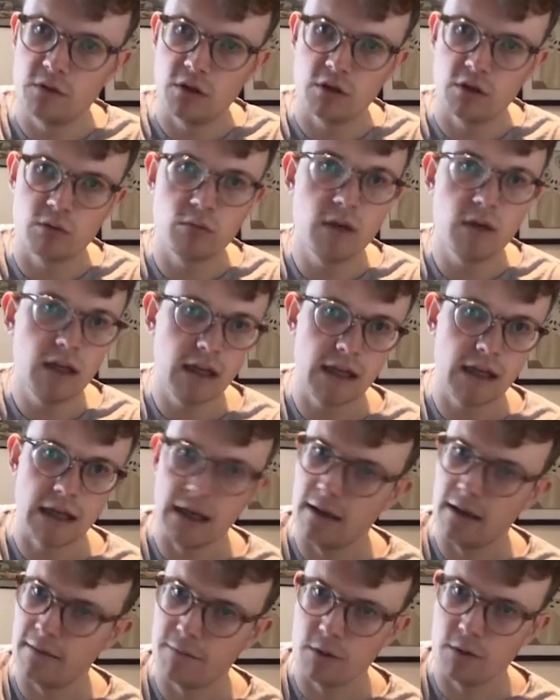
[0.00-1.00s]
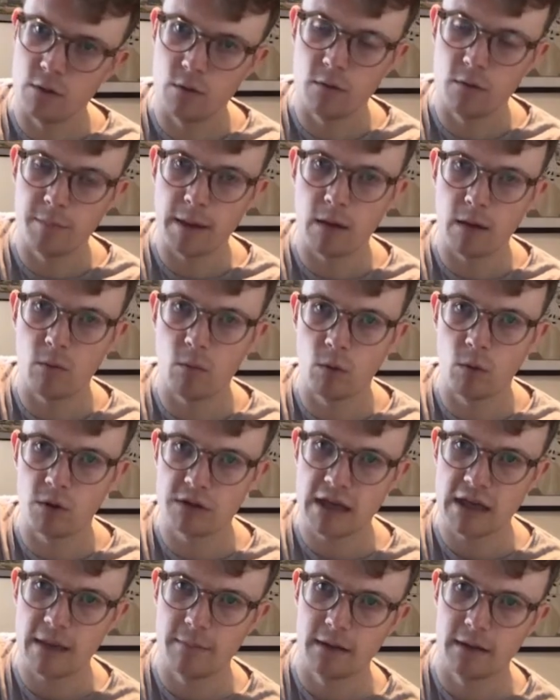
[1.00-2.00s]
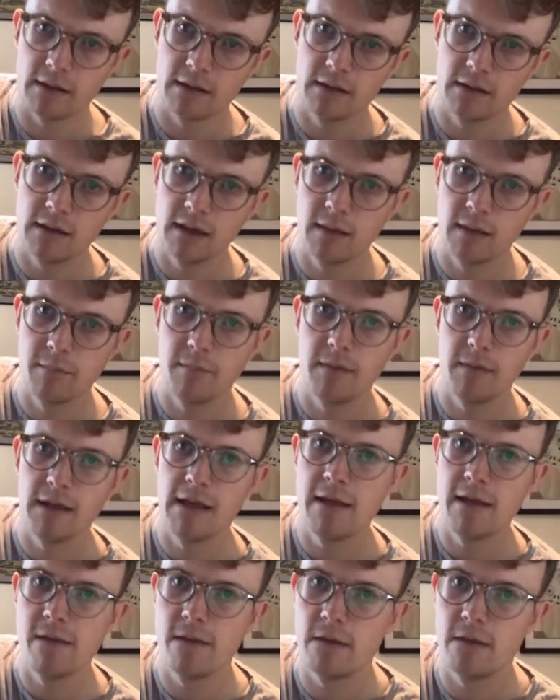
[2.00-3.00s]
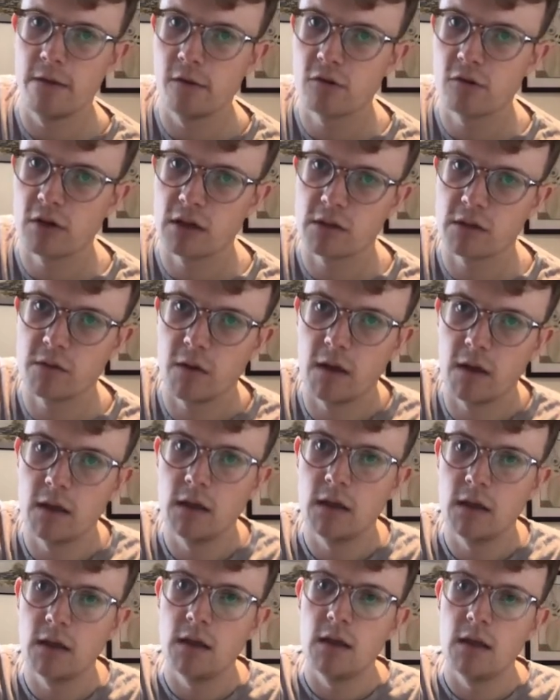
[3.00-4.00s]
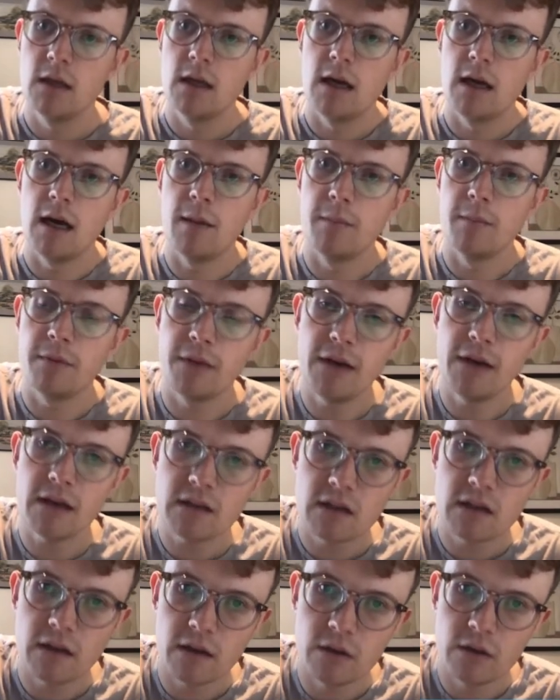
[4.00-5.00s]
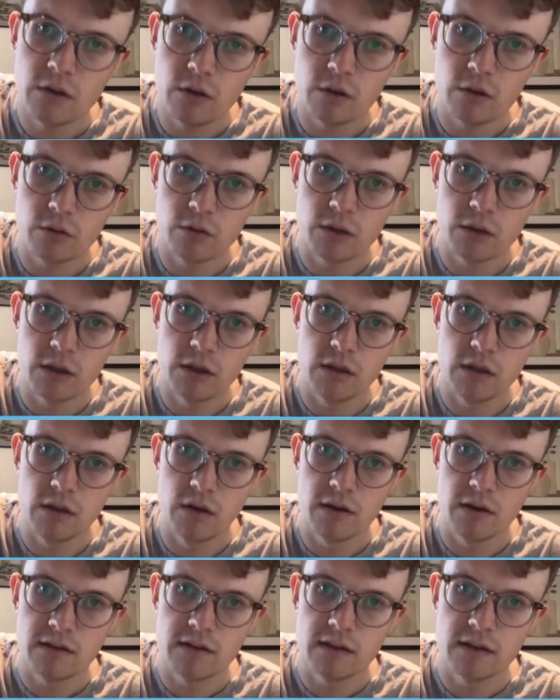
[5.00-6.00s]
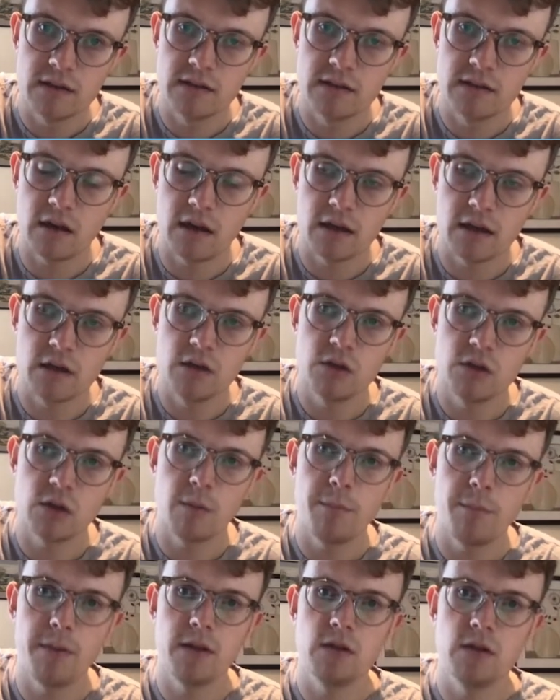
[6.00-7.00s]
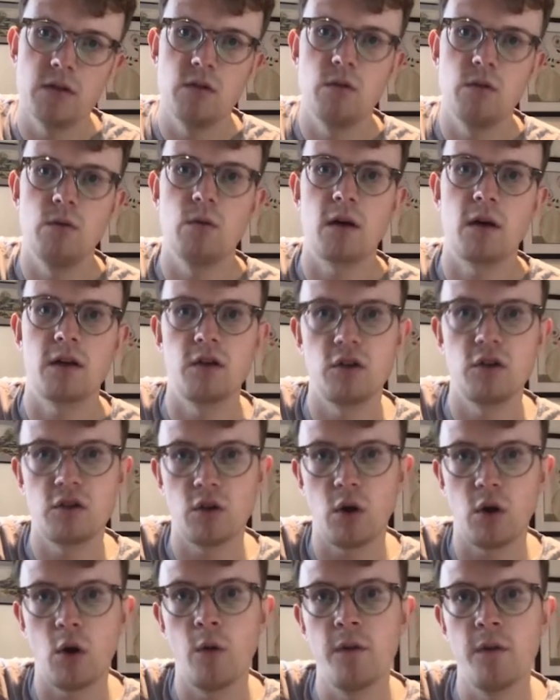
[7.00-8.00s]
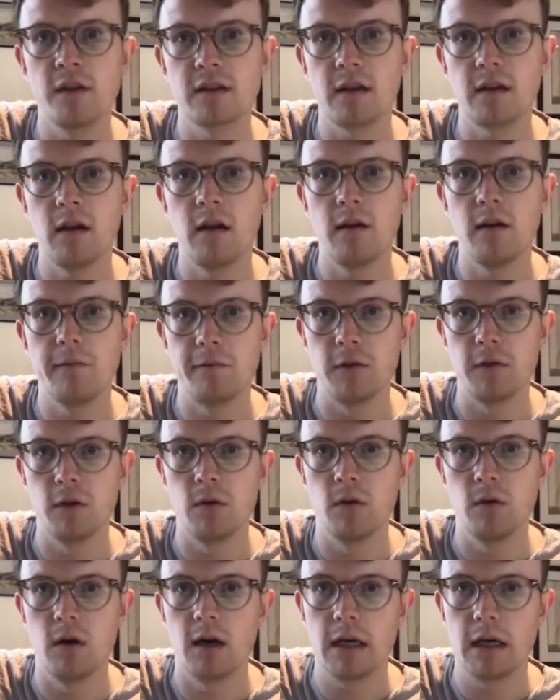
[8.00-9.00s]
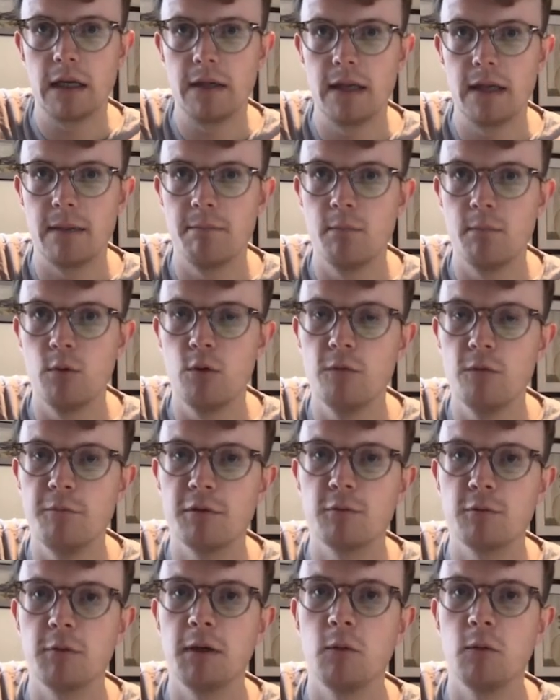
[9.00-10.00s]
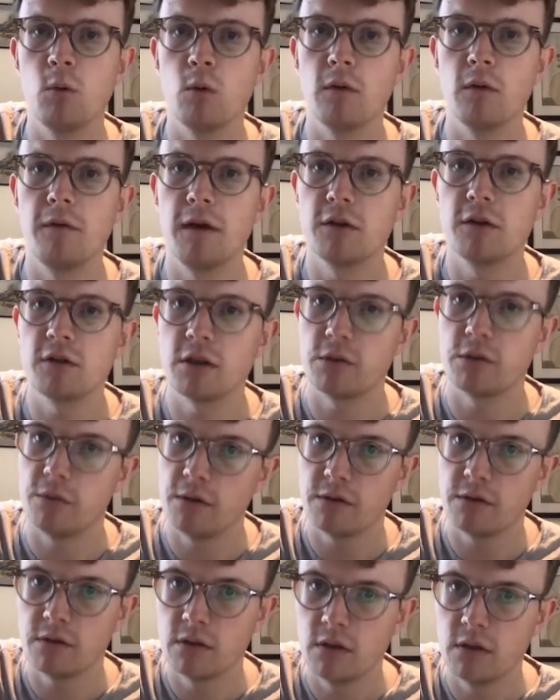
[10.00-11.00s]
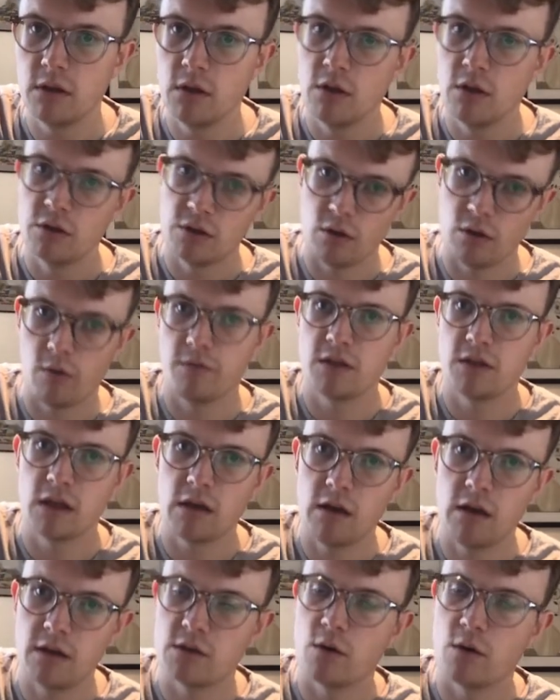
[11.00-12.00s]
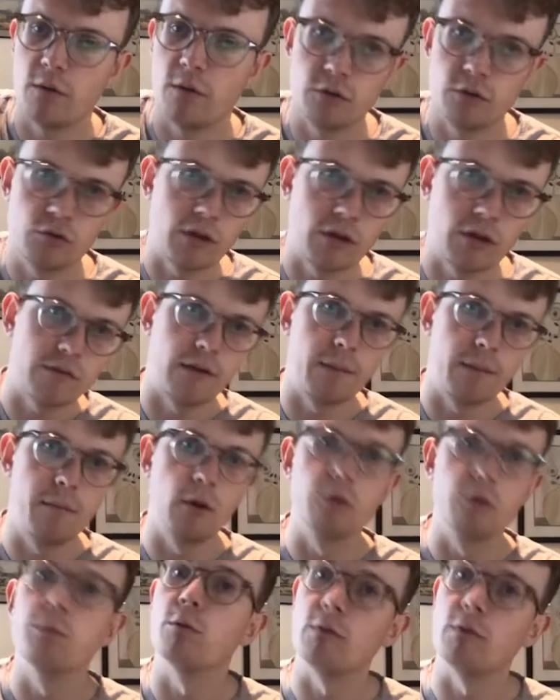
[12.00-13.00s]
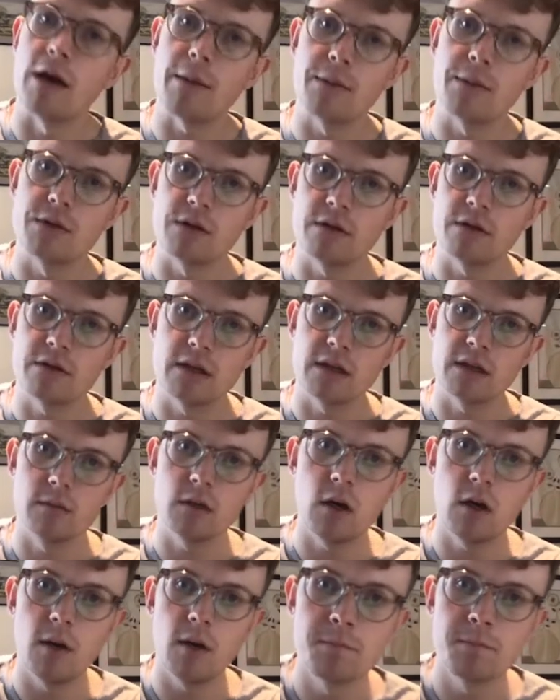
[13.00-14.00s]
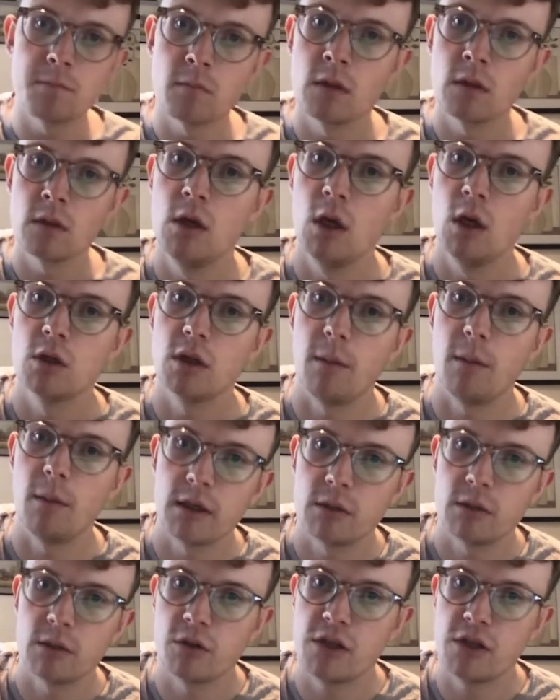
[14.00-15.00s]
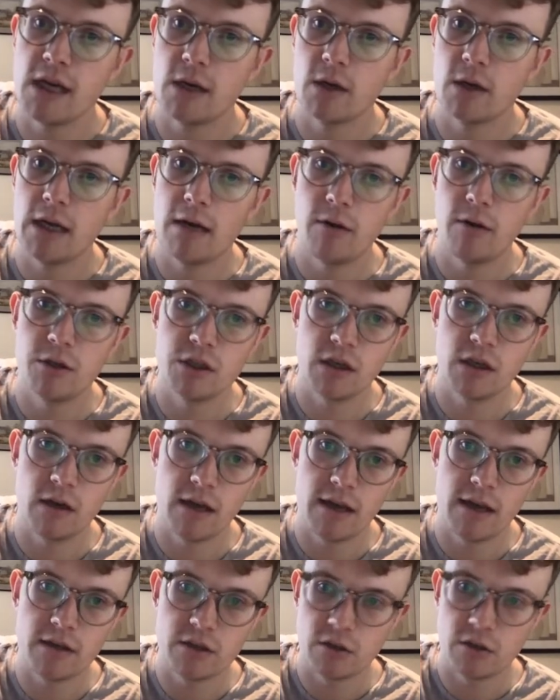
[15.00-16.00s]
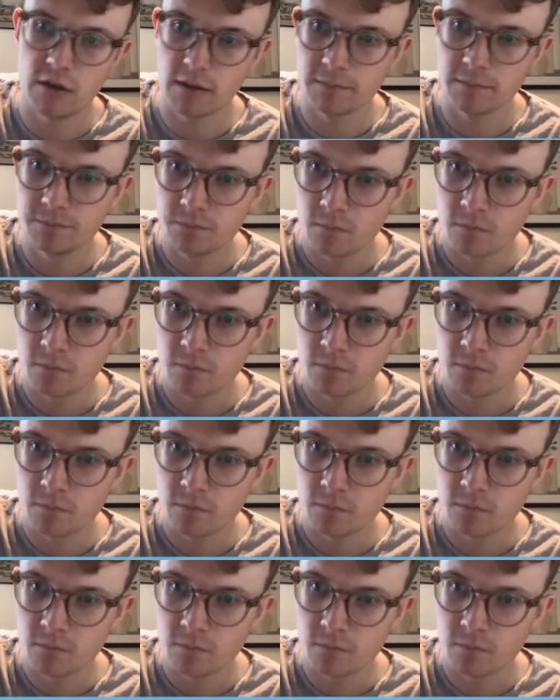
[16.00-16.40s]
So it's a really clear view about what's happening in the transfer. The next thing I can do that's really nice is I can just, on this client view, I can then move between all of her transfers. So obviously clients are often transferring multiple wrappers at the same time. So I might just want to check on how our GIA is doing.